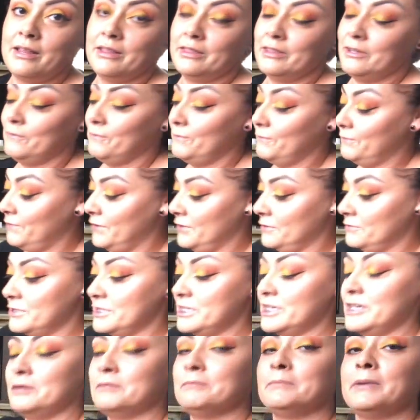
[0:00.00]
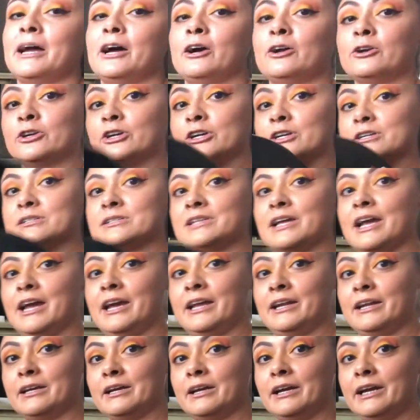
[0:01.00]
the 15 pounders. I
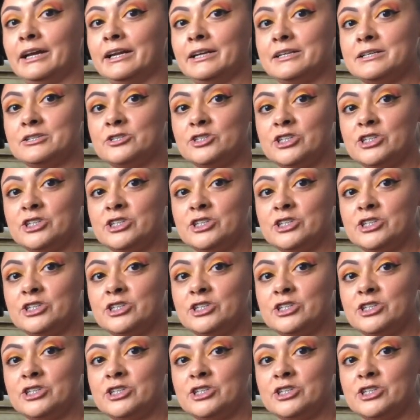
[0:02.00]
had to kind of